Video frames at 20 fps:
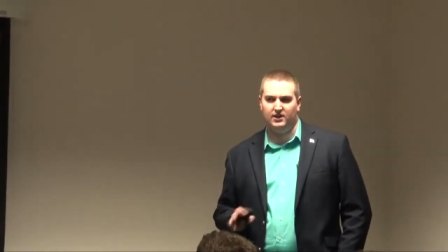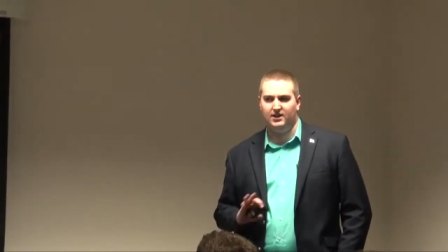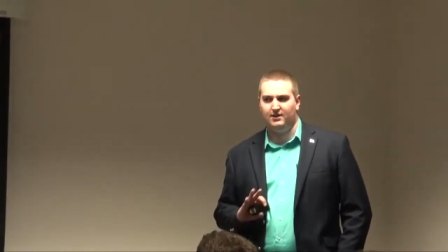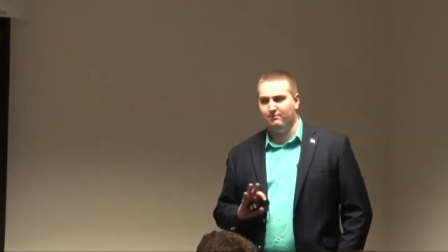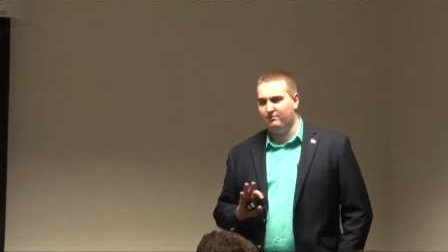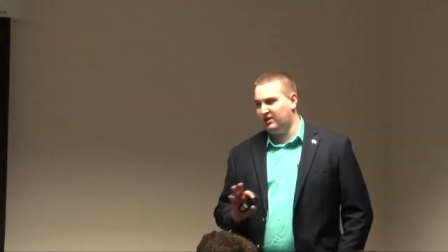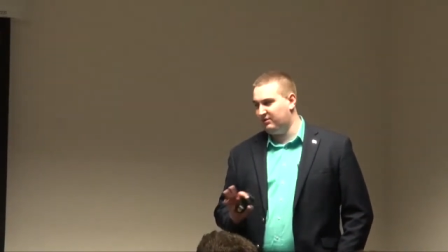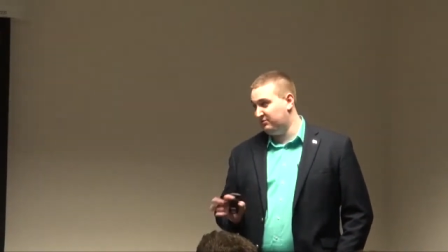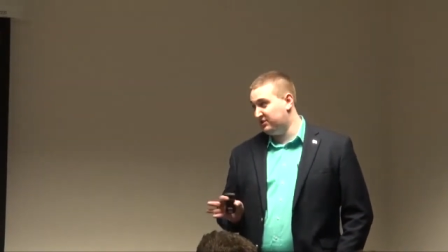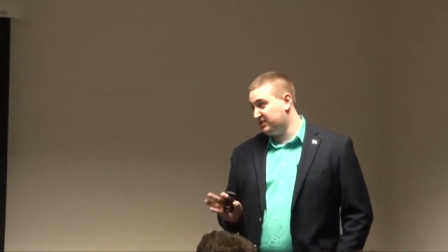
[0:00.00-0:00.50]
And
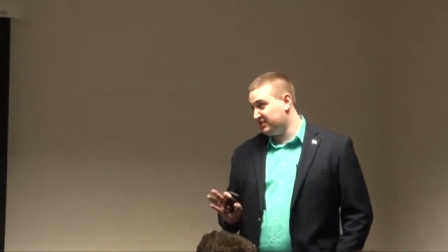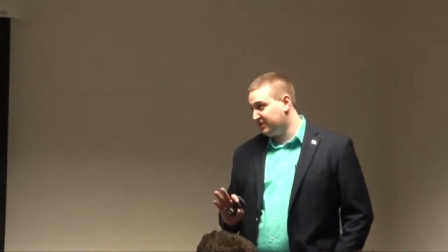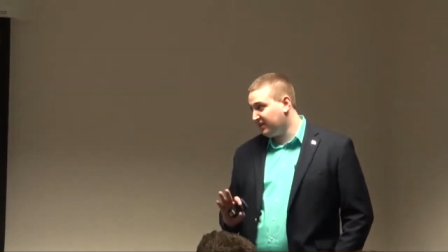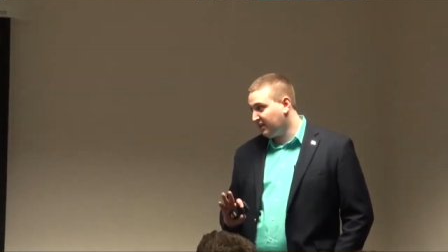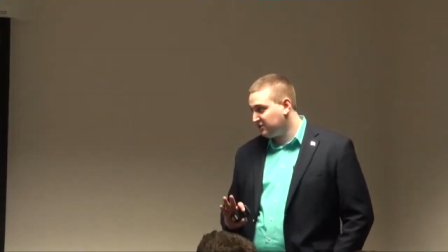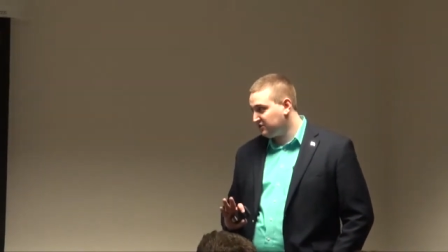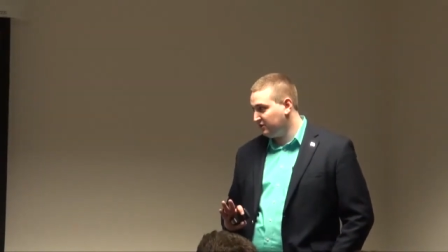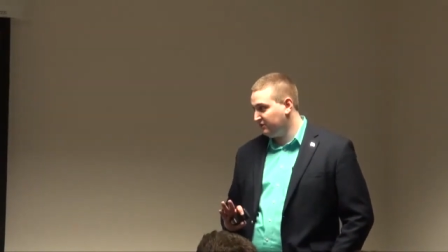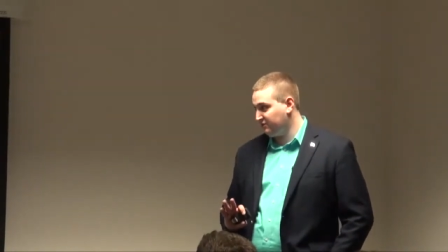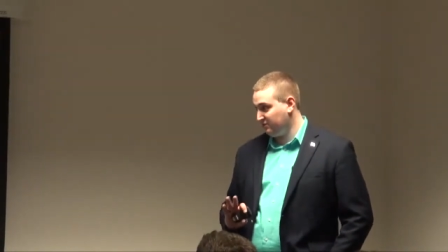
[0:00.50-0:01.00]
I'm, I'm just
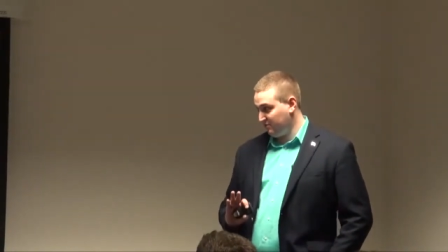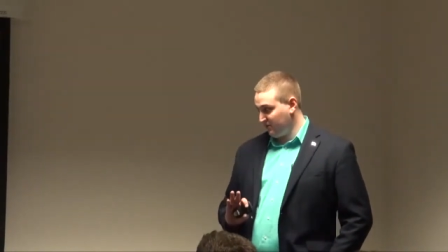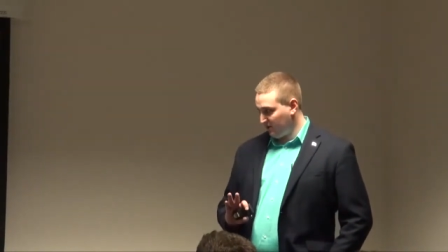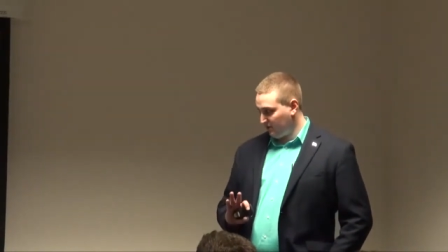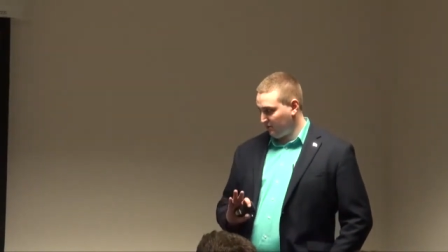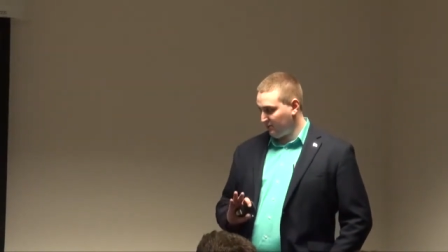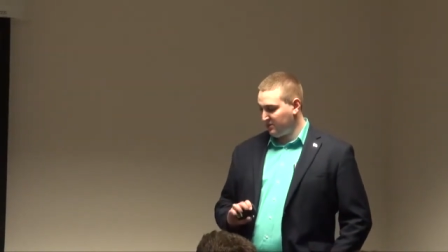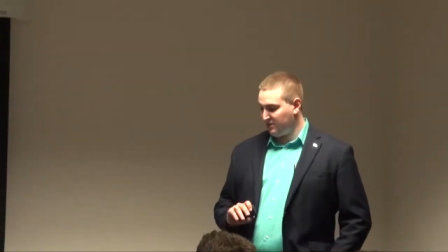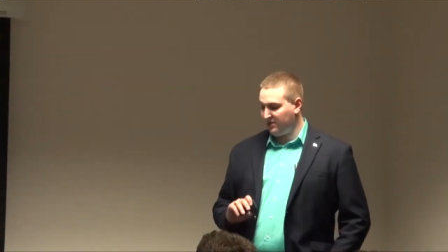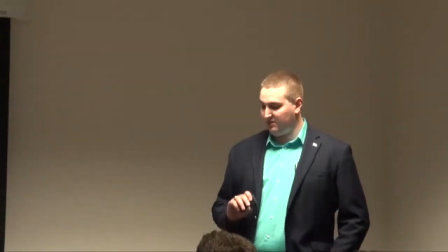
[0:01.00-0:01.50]
not too
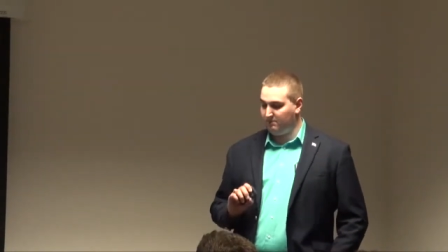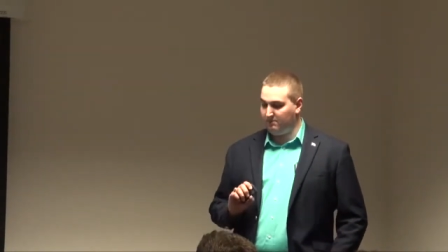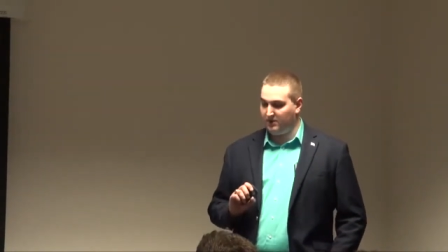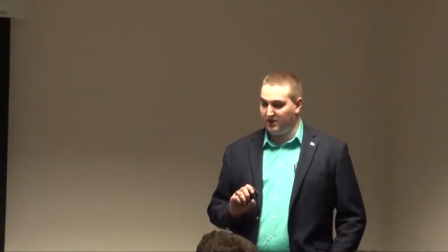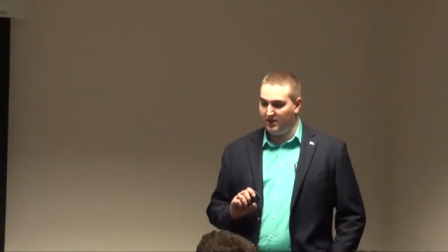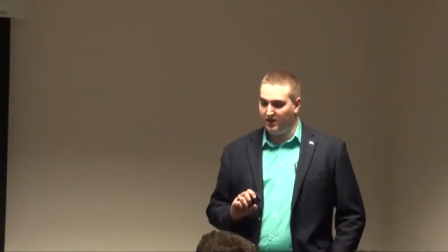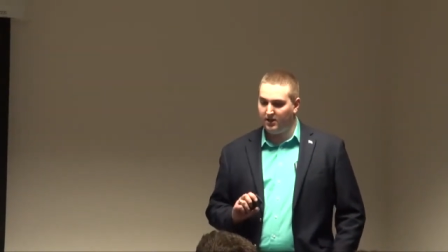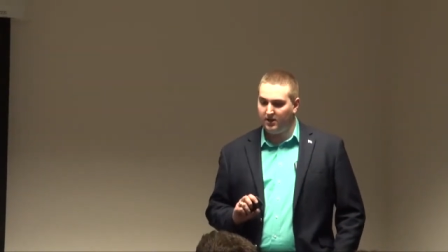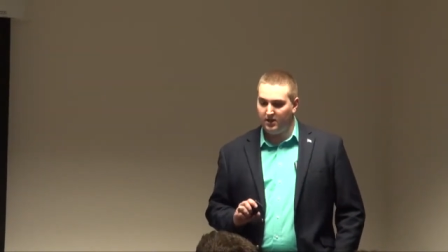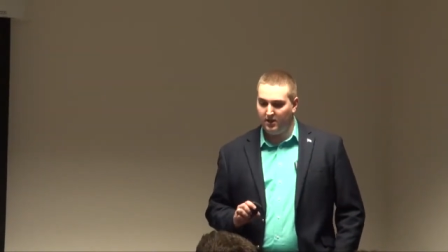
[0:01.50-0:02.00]
familiar with it,
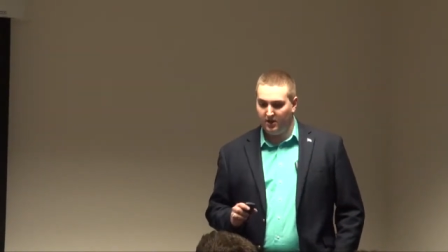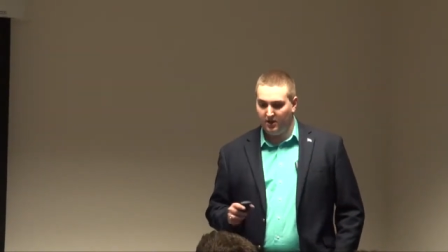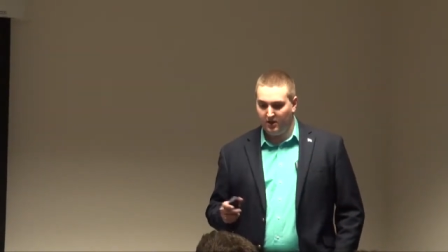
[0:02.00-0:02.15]
but